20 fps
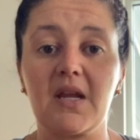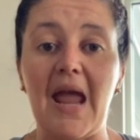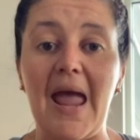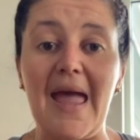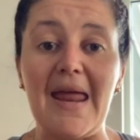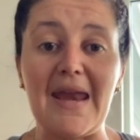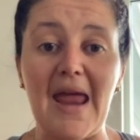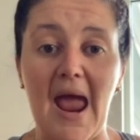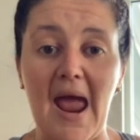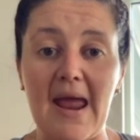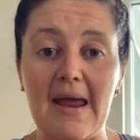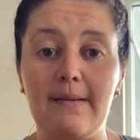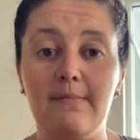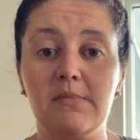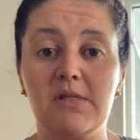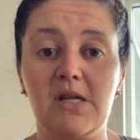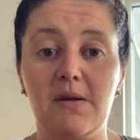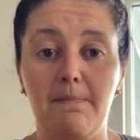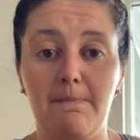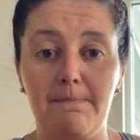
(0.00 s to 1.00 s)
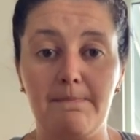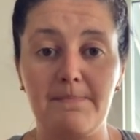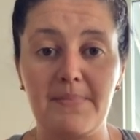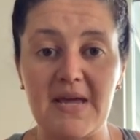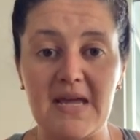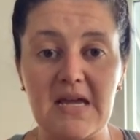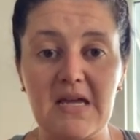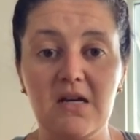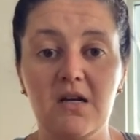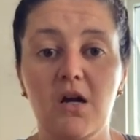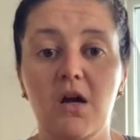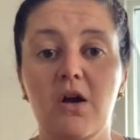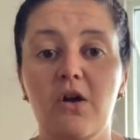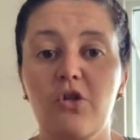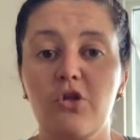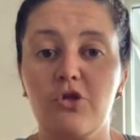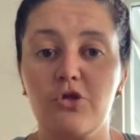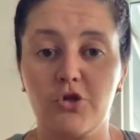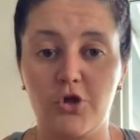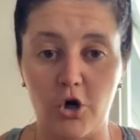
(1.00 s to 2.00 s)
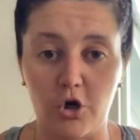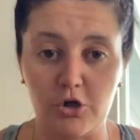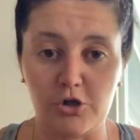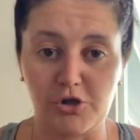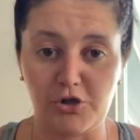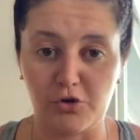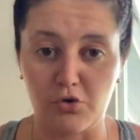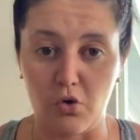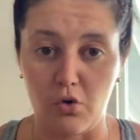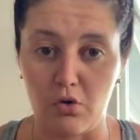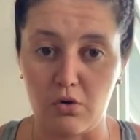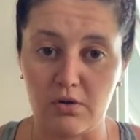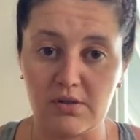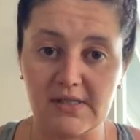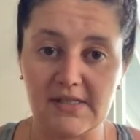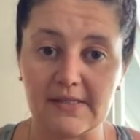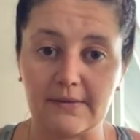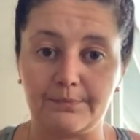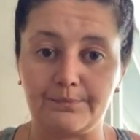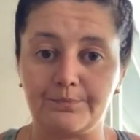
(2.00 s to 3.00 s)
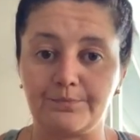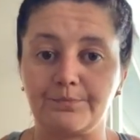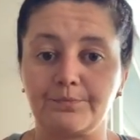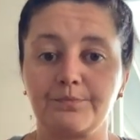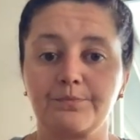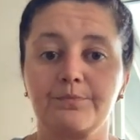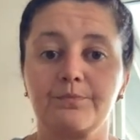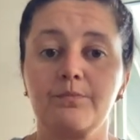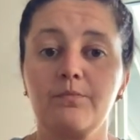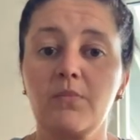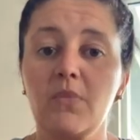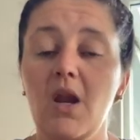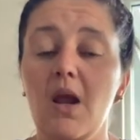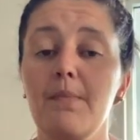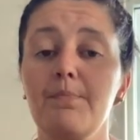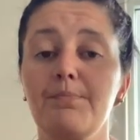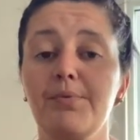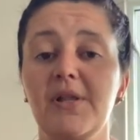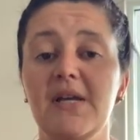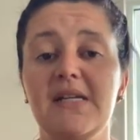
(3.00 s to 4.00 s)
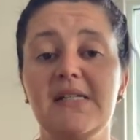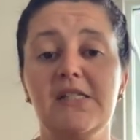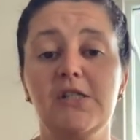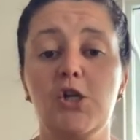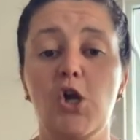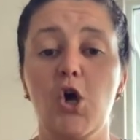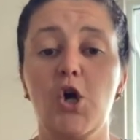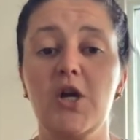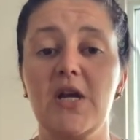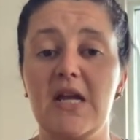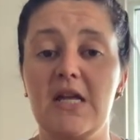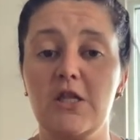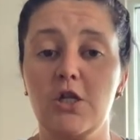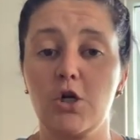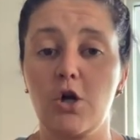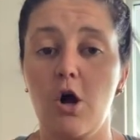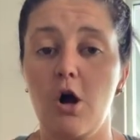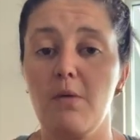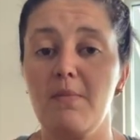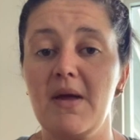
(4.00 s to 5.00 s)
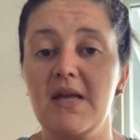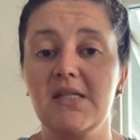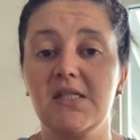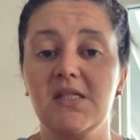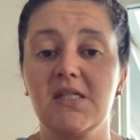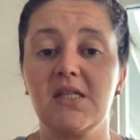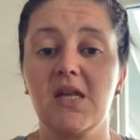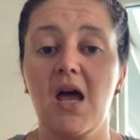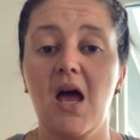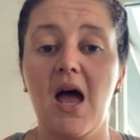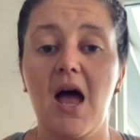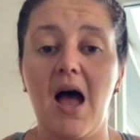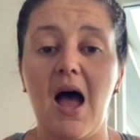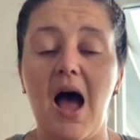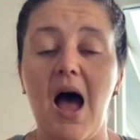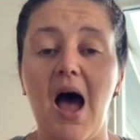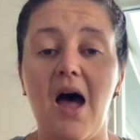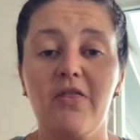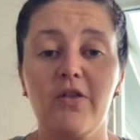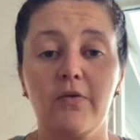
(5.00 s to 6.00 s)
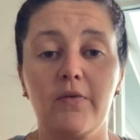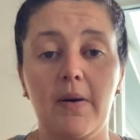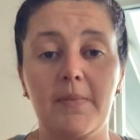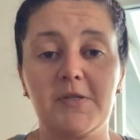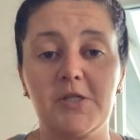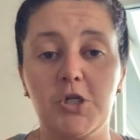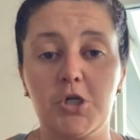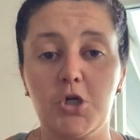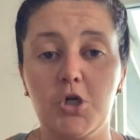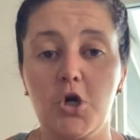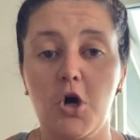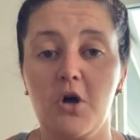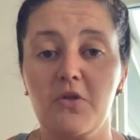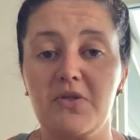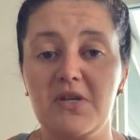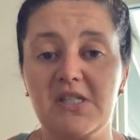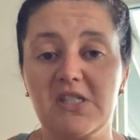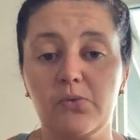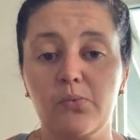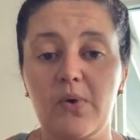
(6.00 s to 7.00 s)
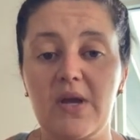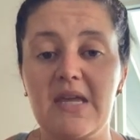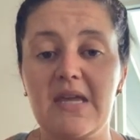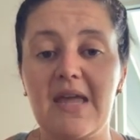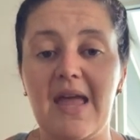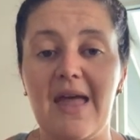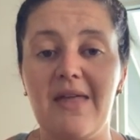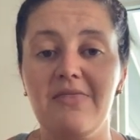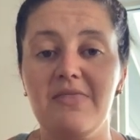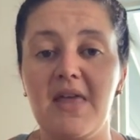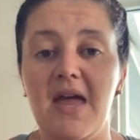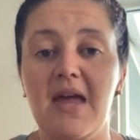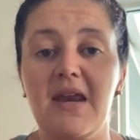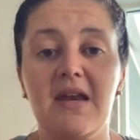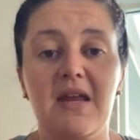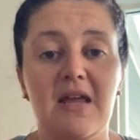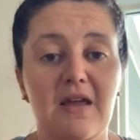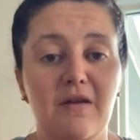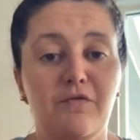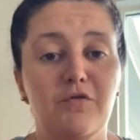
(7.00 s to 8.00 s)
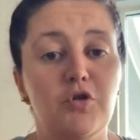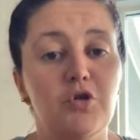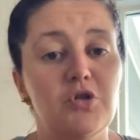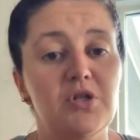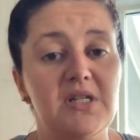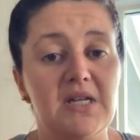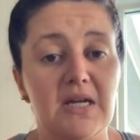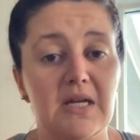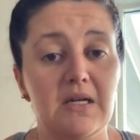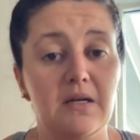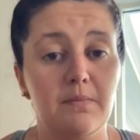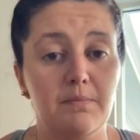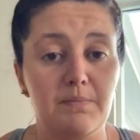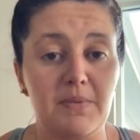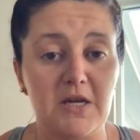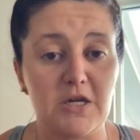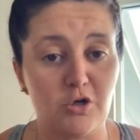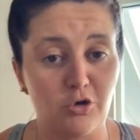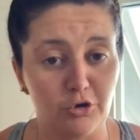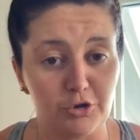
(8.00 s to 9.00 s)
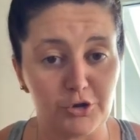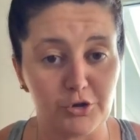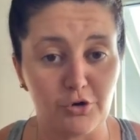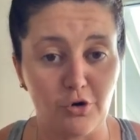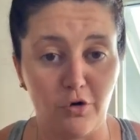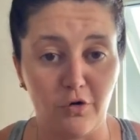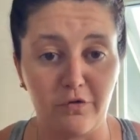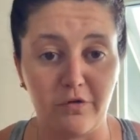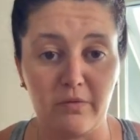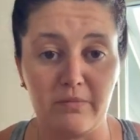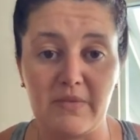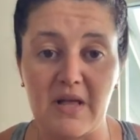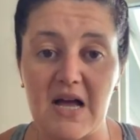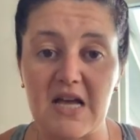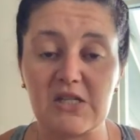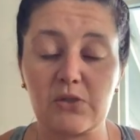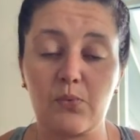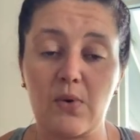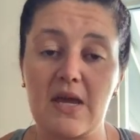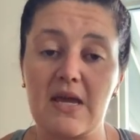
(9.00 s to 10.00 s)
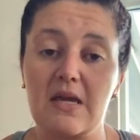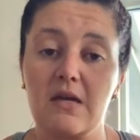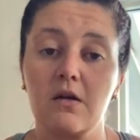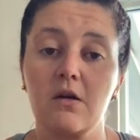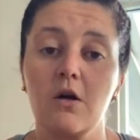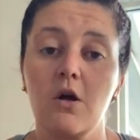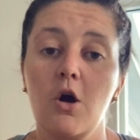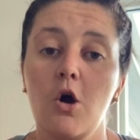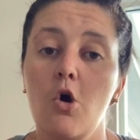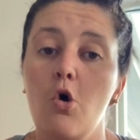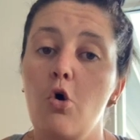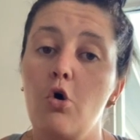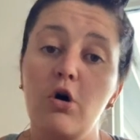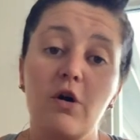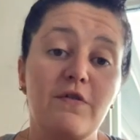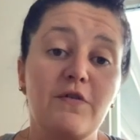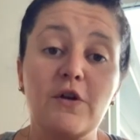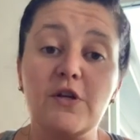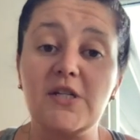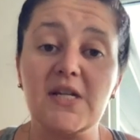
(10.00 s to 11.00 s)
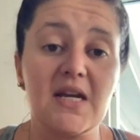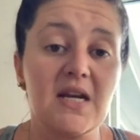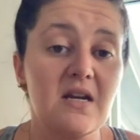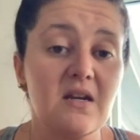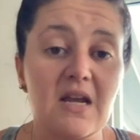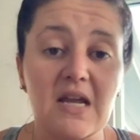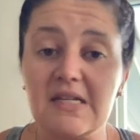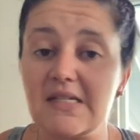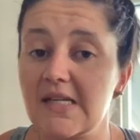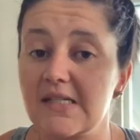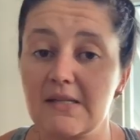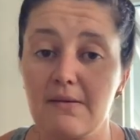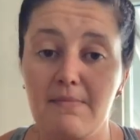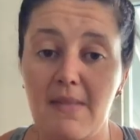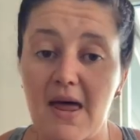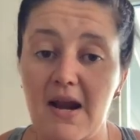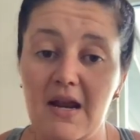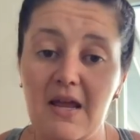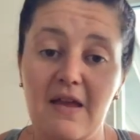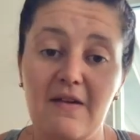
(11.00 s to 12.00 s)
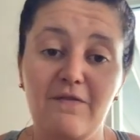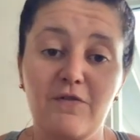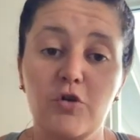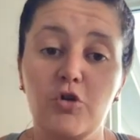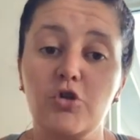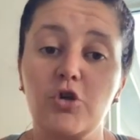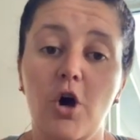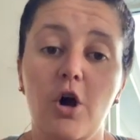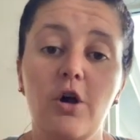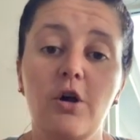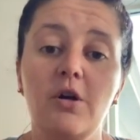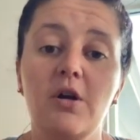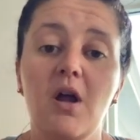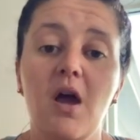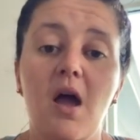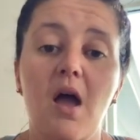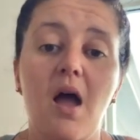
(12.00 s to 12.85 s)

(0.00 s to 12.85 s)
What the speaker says: and aim to beat those scores. Please note in the comments the reps that you got this week, and then if you did beat your score from last week, or if you didn't, it doesn't matter if you don't.